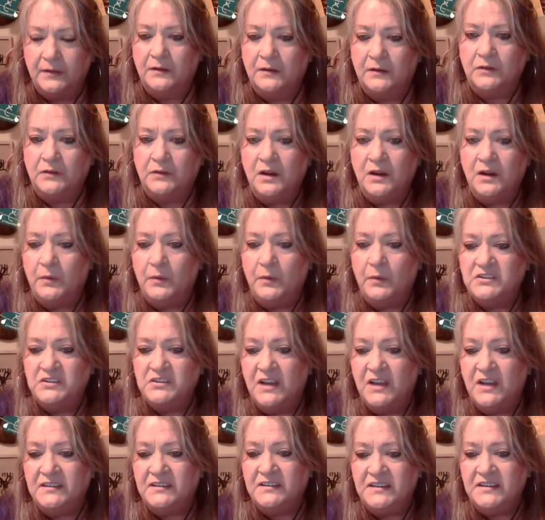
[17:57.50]
try to write
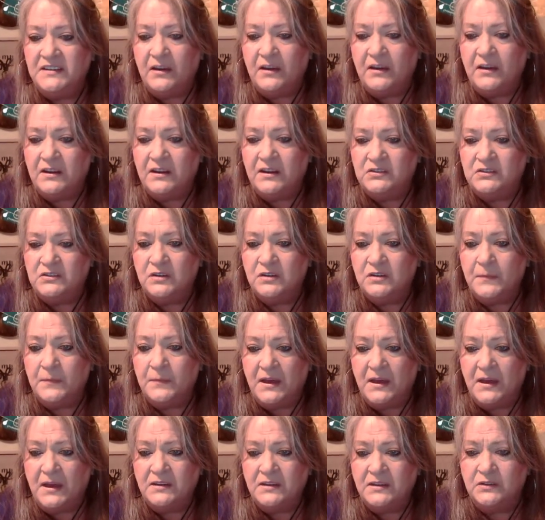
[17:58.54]
you guys down as you come
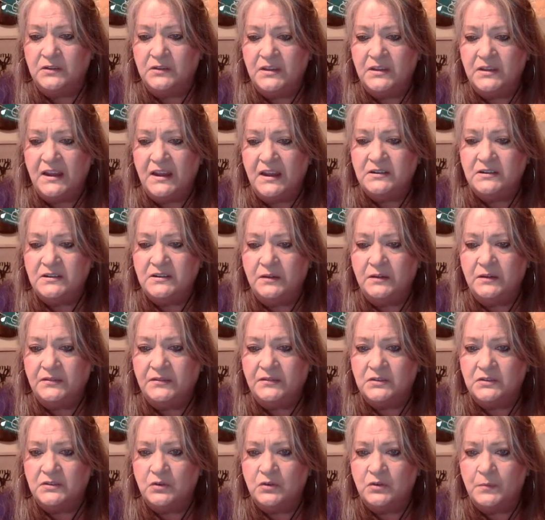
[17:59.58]
on so that I don't have
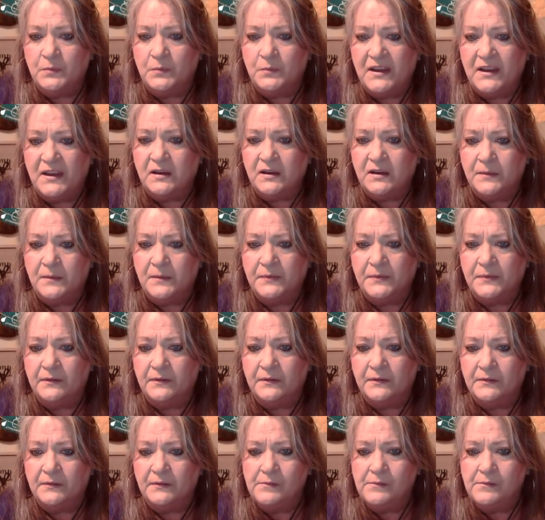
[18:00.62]
to scroll back up.
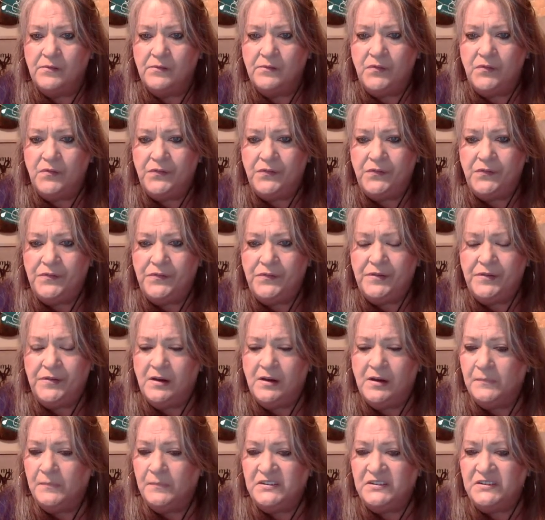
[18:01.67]

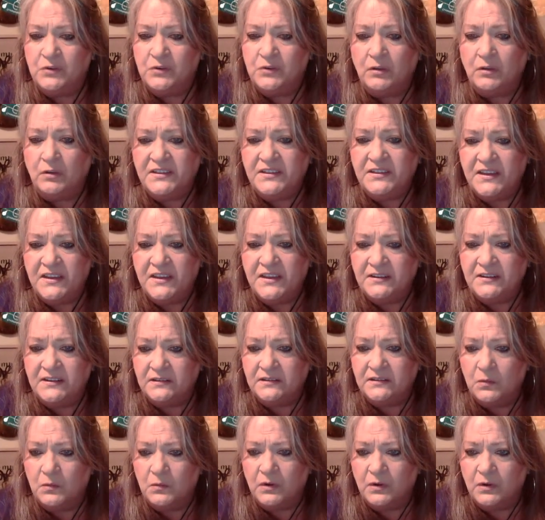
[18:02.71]
My scrolly thing
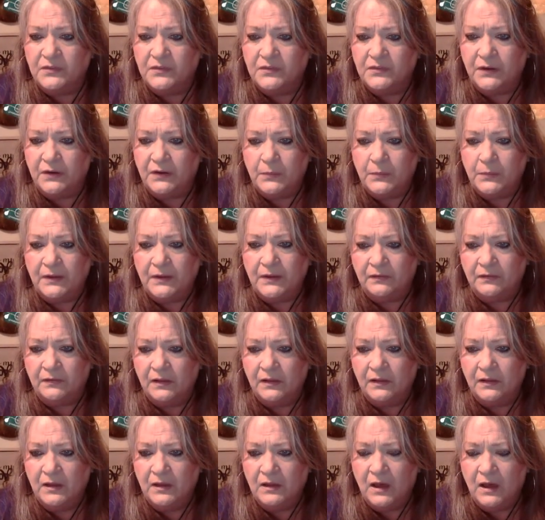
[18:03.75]
doesn't work very well.
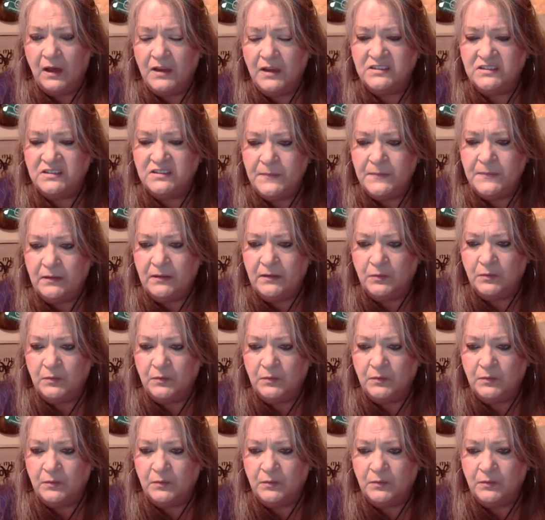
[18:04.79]
I used to be able to